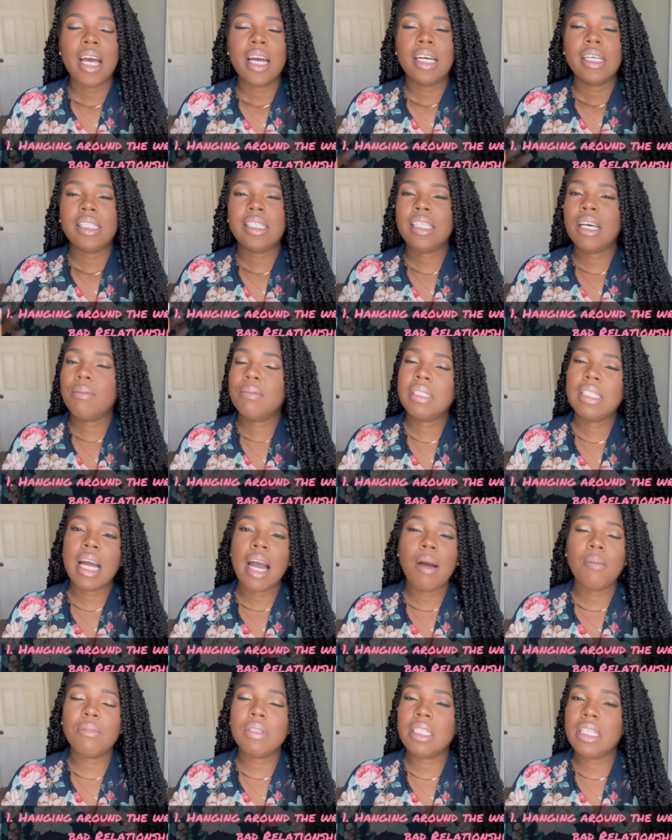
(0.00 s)

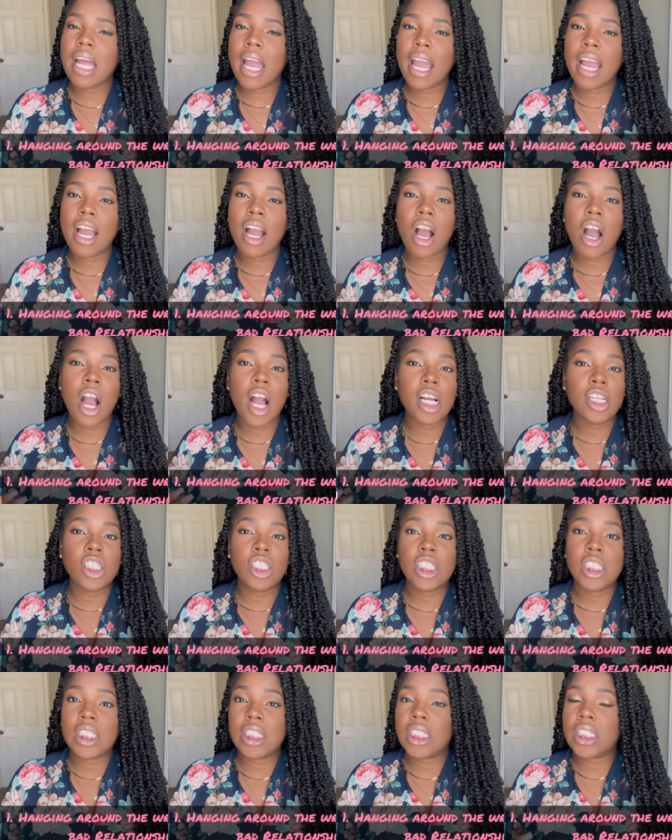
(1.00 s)
sometimes they are
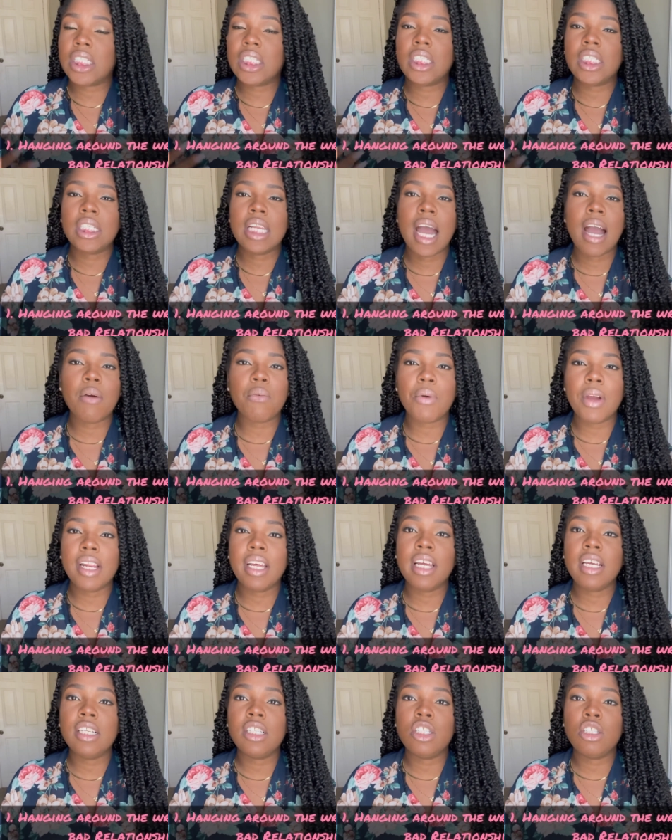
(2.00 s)
just not
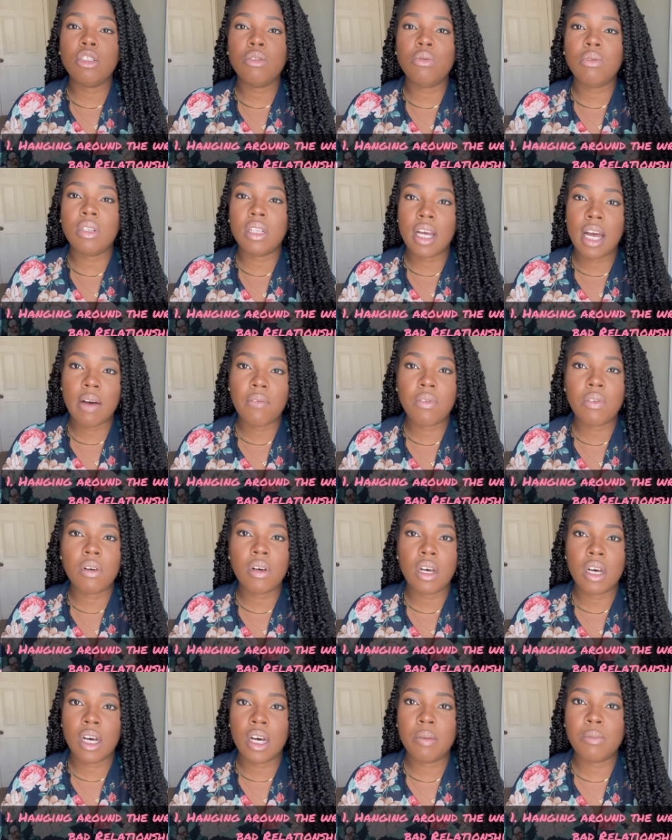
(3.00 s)
ready to level
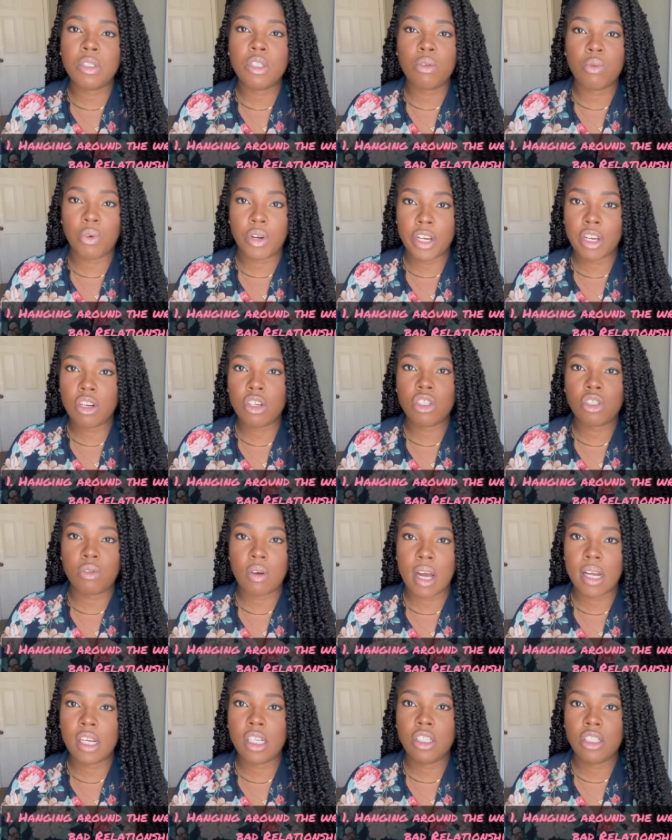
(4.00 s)
up to where you're
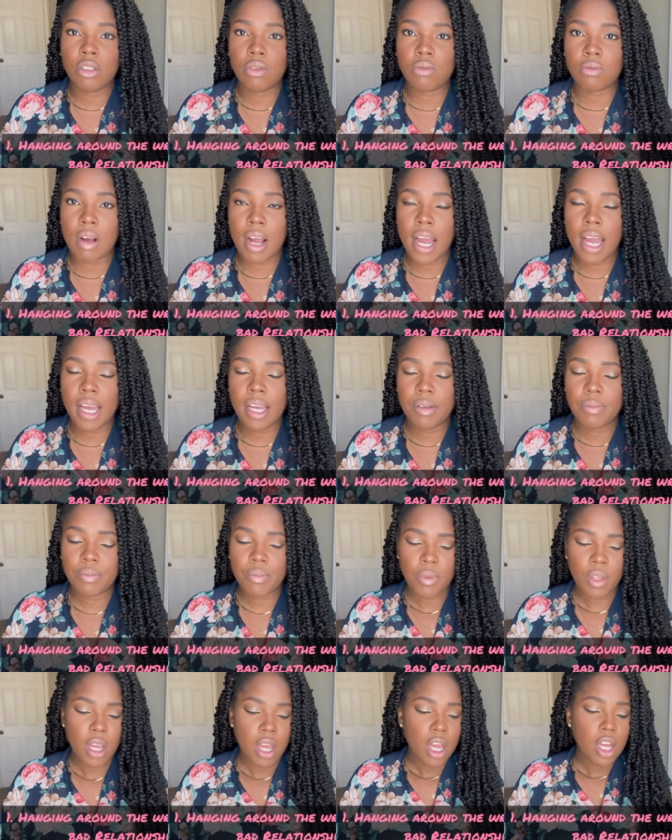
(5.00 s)
trying to do right
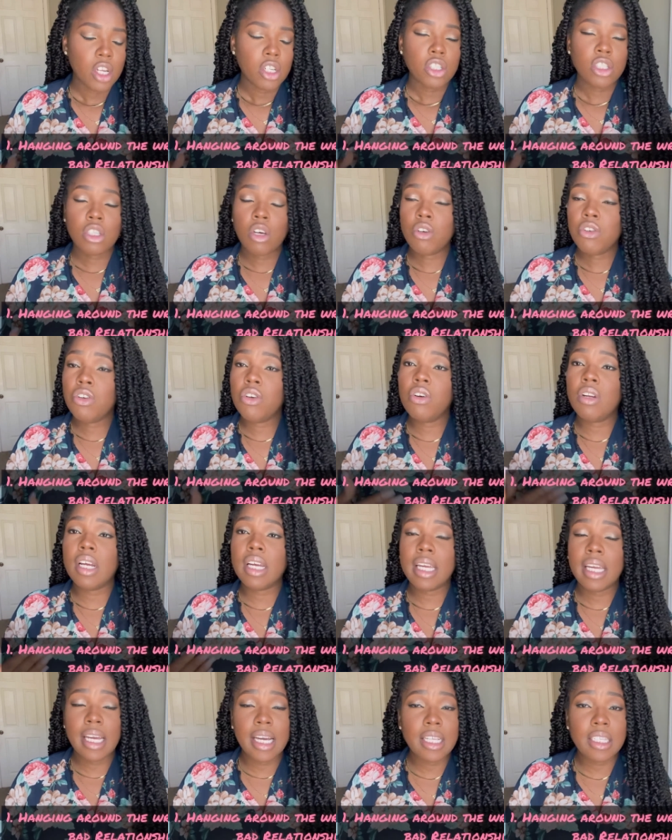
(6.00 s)
so you're going to
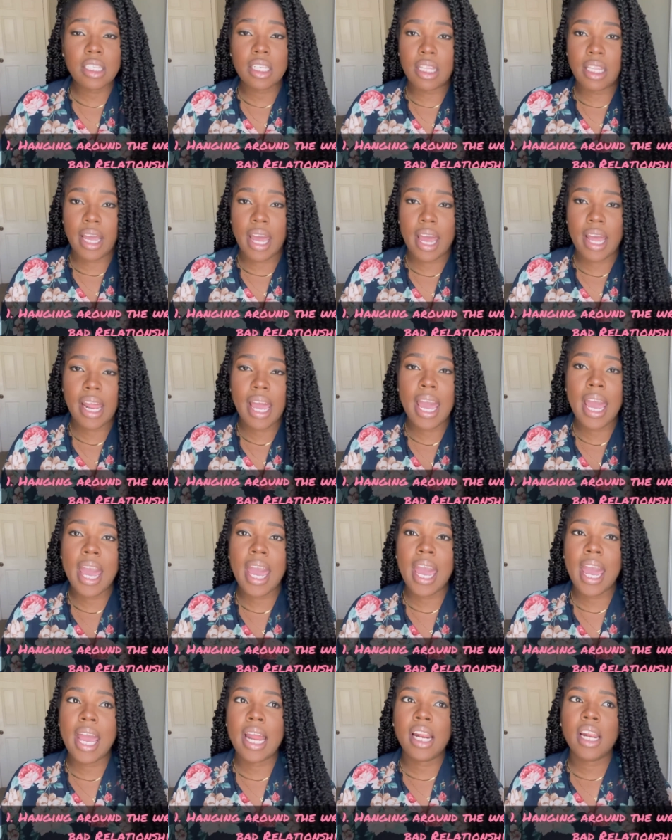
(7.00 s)
get to that
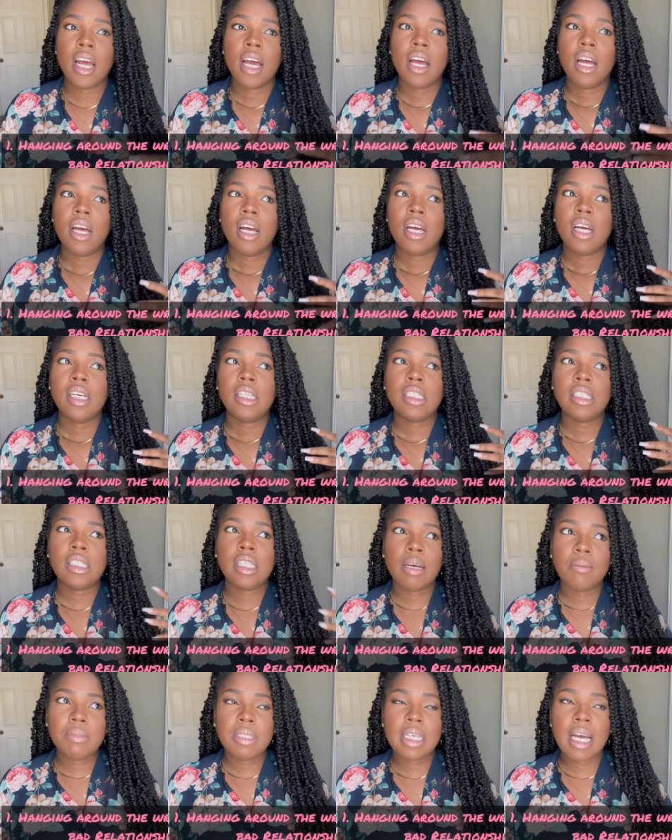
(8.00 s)
and
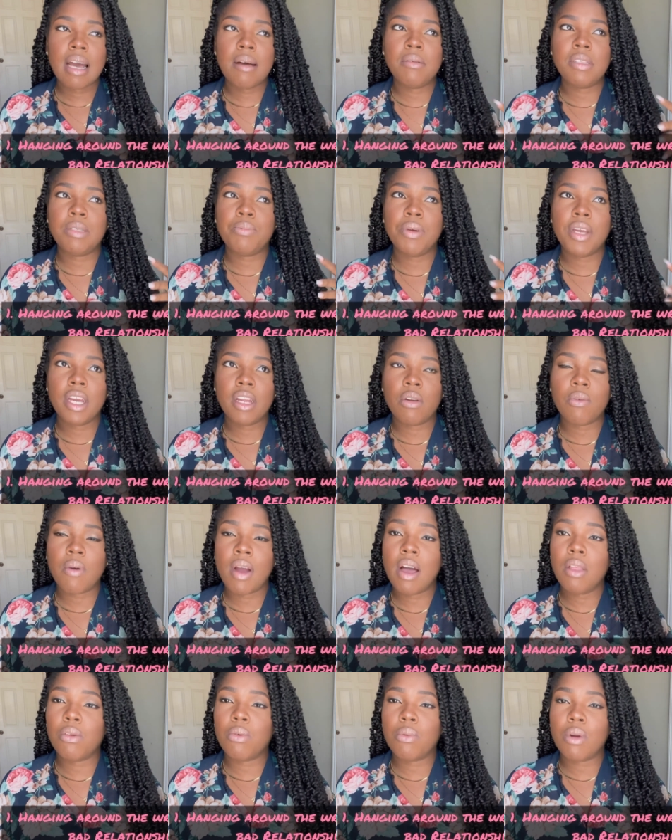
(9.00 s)
sometimes being
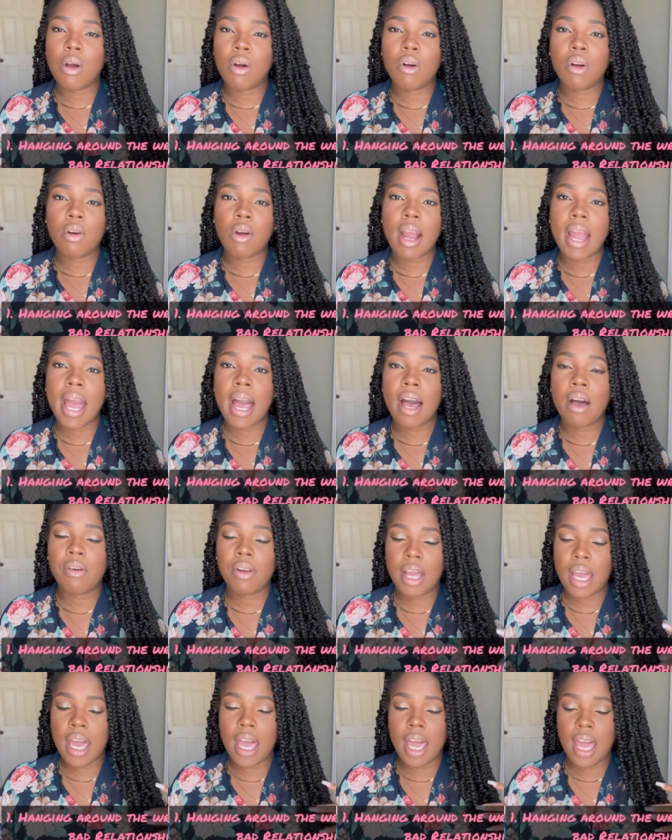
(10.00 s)
around the wrong
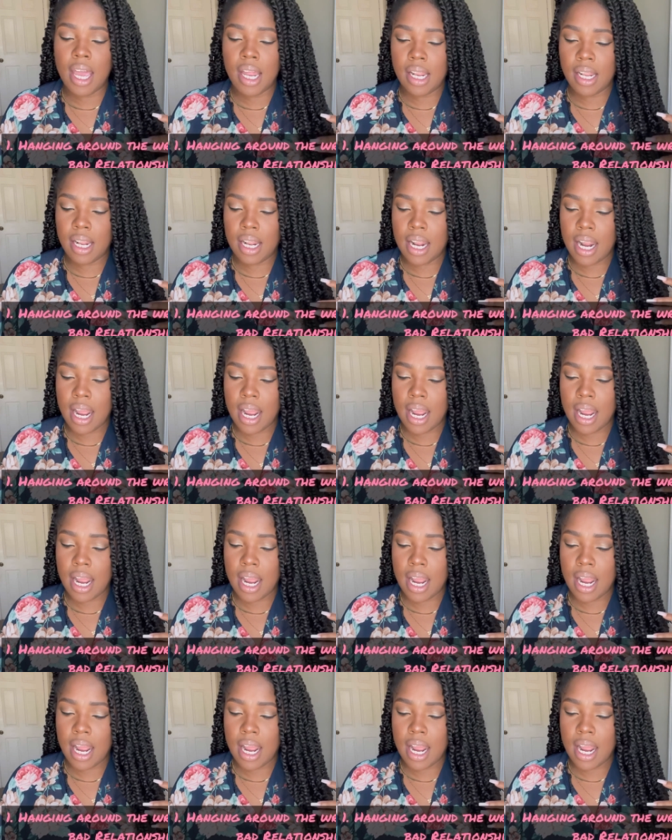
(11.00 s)
crowd and